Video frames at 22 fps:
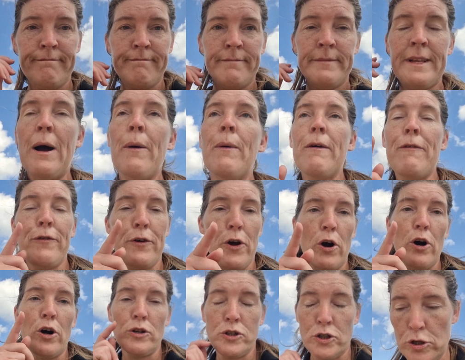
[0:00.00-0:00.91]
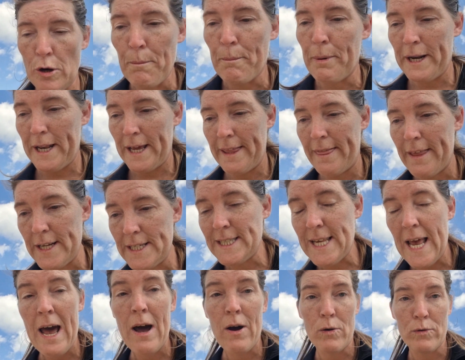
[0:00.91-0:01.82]
Now if you're somebody that
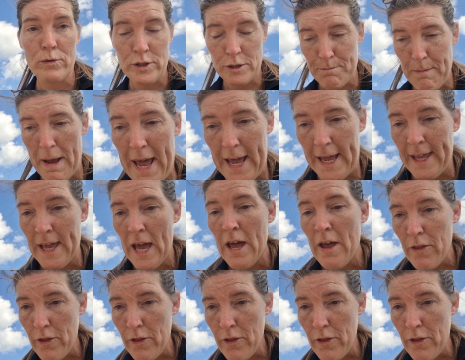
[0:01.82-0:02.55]
tells me